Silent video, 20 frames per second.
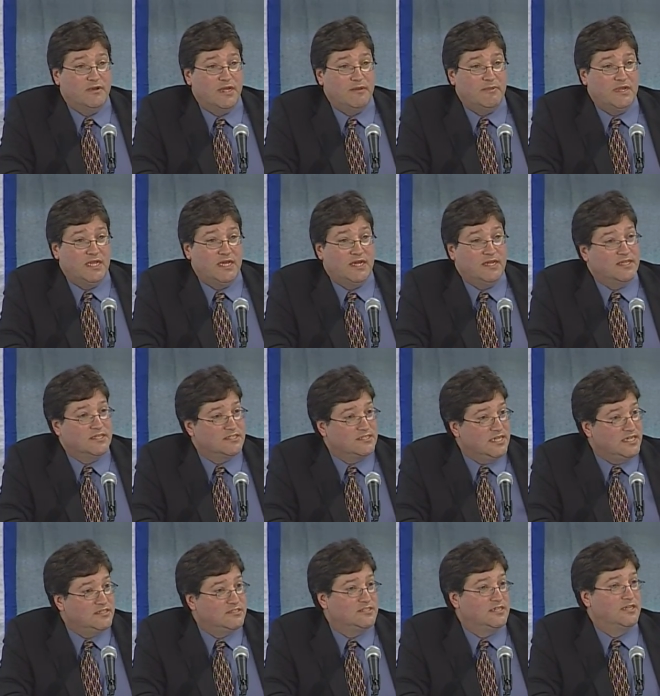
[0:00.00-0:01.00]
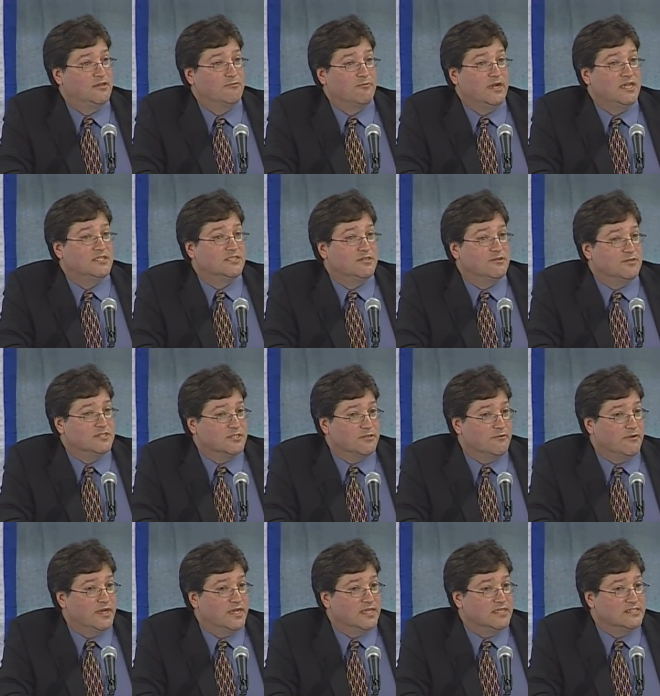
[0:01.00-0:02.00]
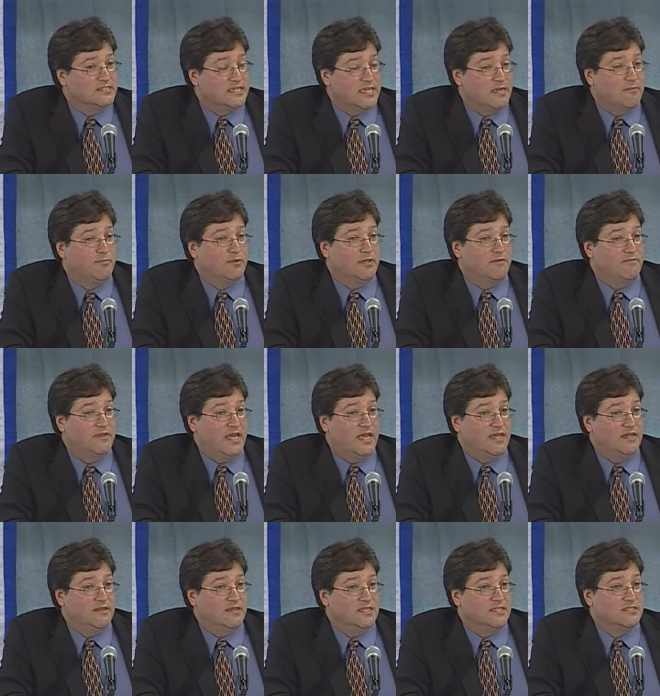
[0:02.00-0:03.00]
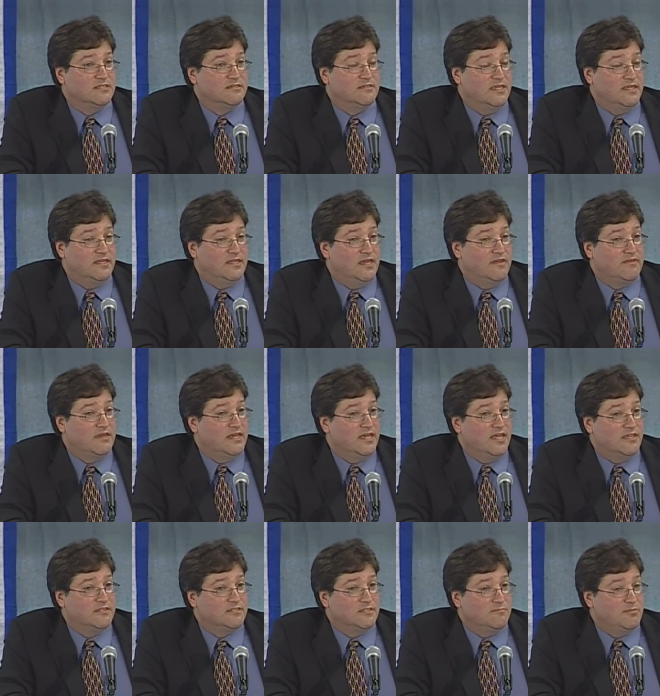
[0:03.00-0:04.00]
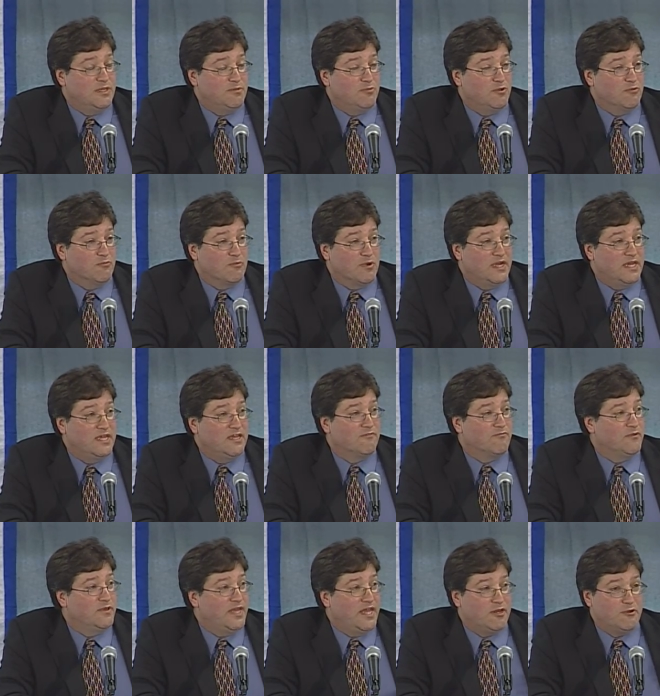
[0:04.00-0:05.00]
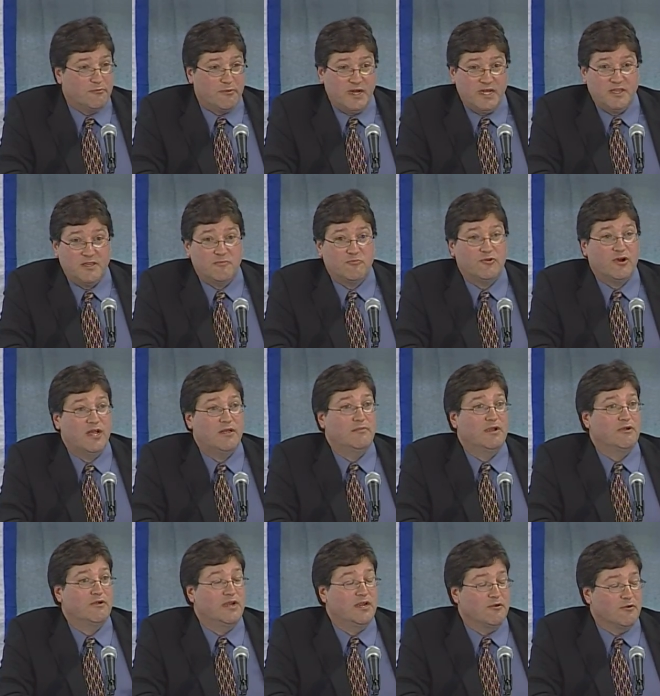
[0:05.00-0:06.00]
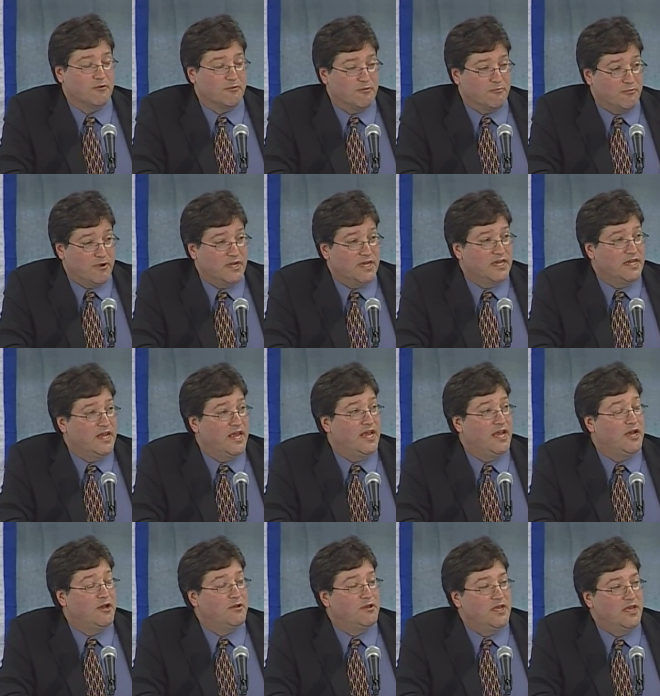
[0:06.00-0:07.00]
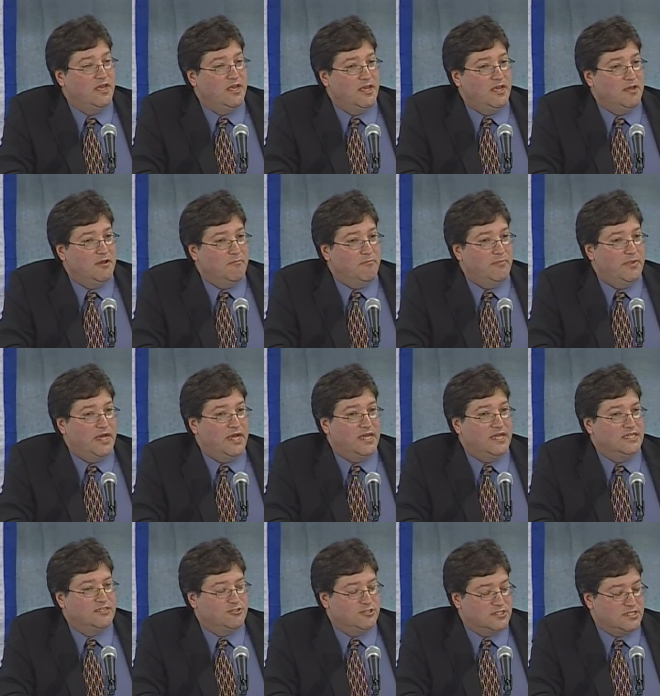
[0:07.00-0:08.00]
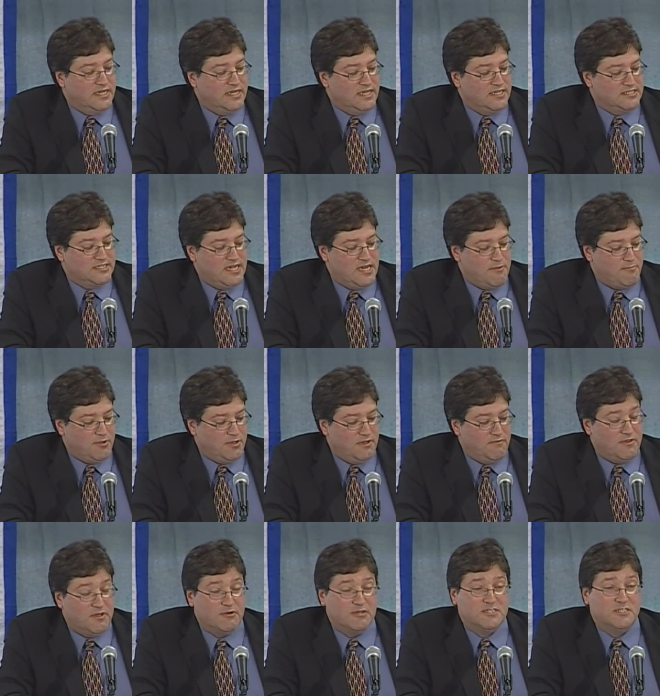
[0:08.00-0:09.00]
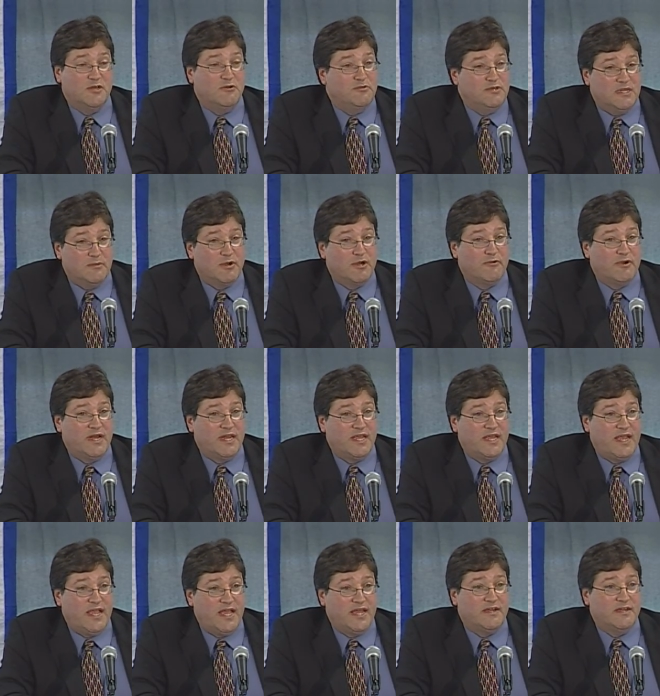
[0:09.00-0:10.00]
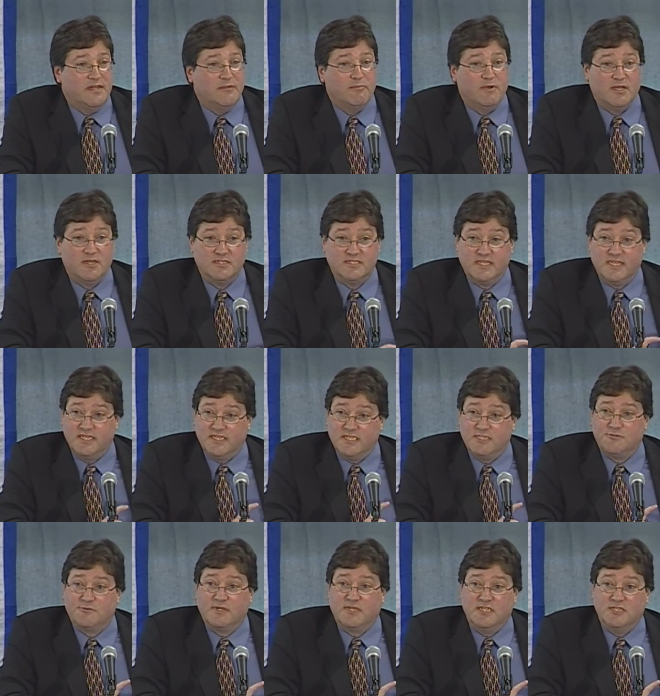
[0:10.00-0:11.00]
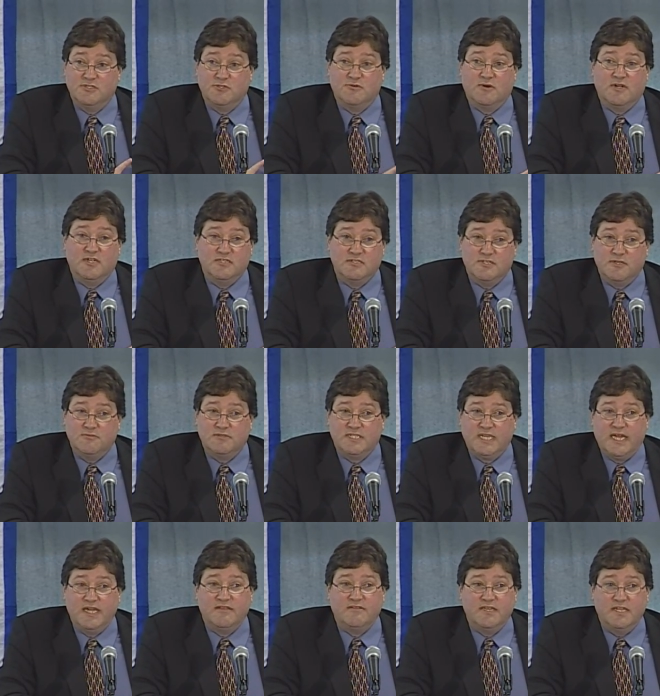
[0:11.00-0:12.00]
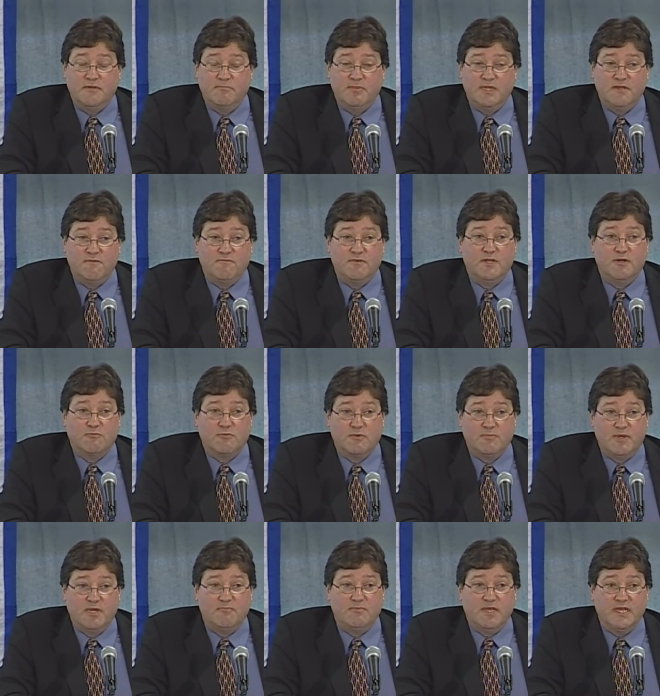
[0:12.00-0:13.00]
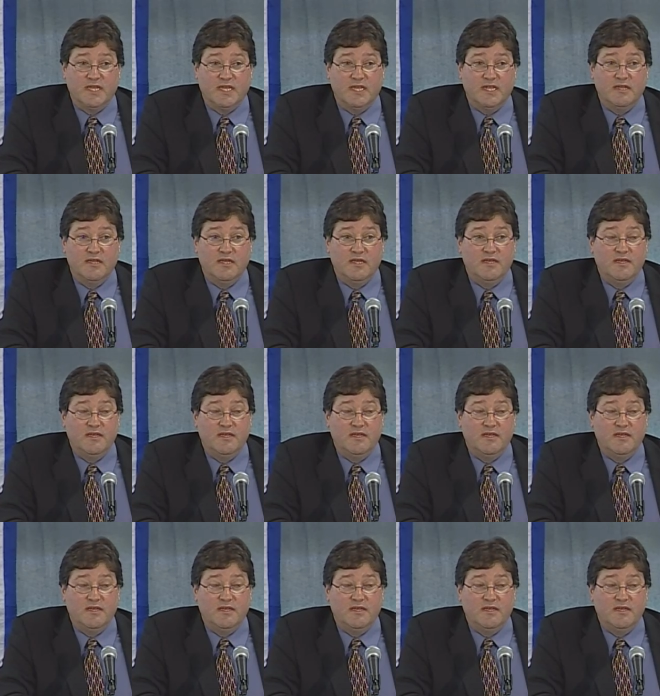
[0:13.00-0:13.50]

I mean, and the state senate race here is a great example of that. And this, and nothing against the people running for that who ran in the primary or are running now but it's just an example of there is no Democratic candidate because that district is drawn so tightly to benefit a Republican,